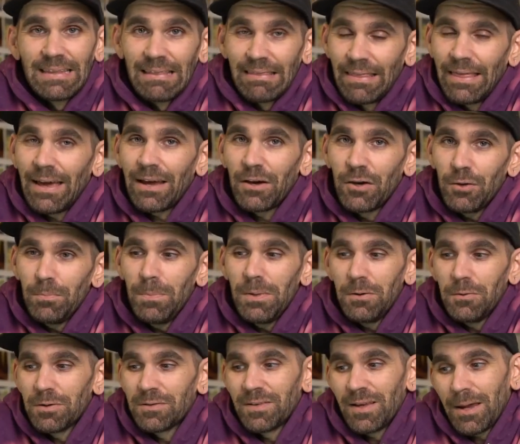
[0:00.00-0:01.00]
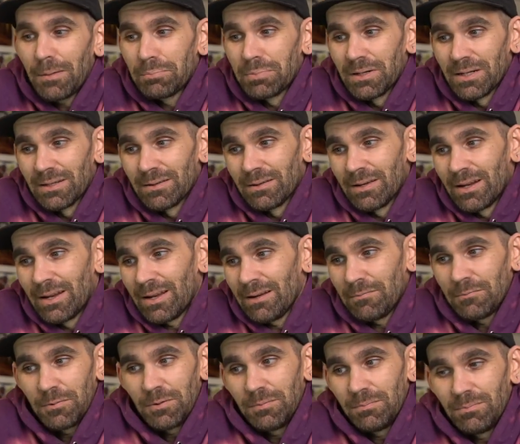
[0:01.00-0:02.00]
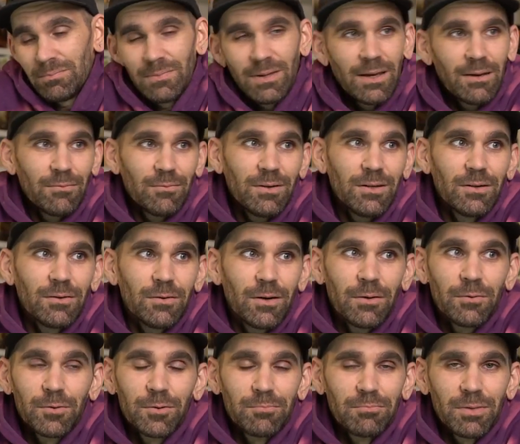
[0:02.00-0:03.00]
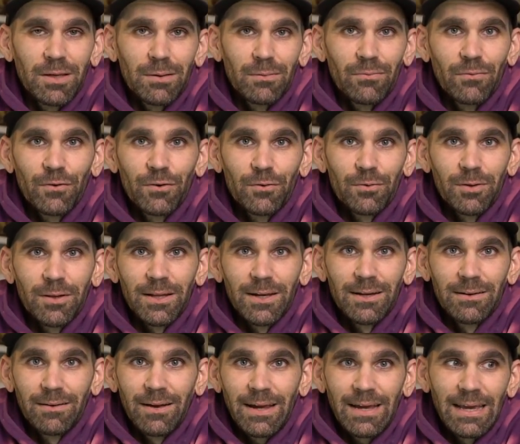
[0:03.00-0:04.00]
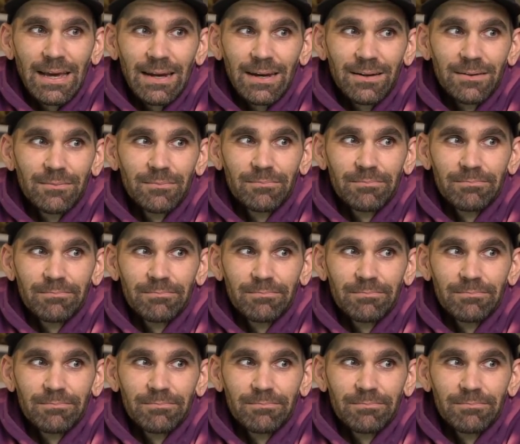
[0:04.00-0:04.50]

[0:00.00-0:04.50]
That could be what's happening, and I wouldn't, you know, I wouldn't blame them for doing that. I get it.